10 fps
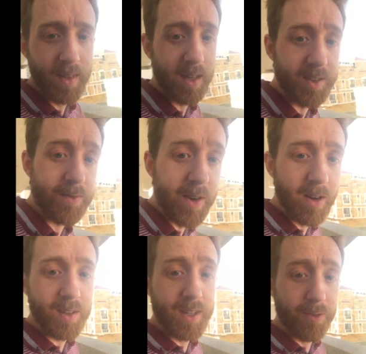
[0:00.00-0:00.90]
it's a
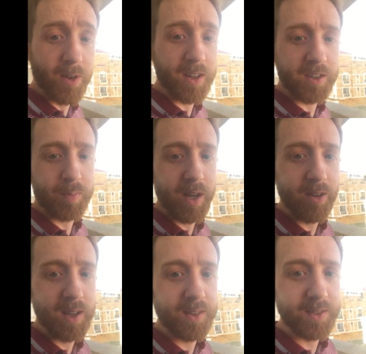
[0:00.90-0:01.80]
very different
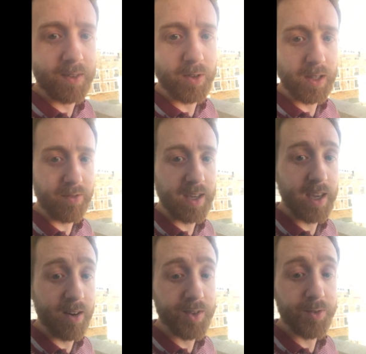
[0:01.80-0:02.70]
experience if you're living
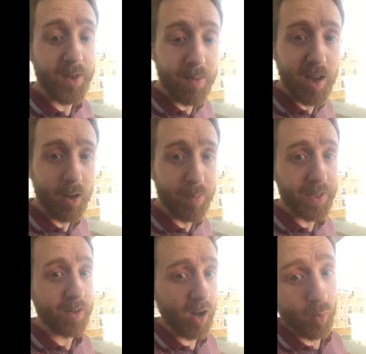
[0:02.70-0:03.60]
here as a female,
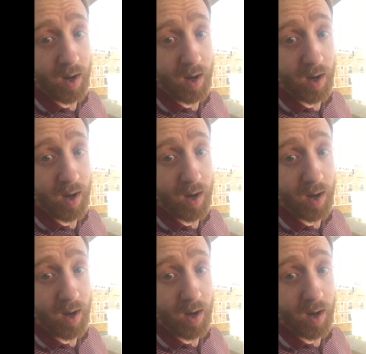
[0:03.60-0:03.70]
but there are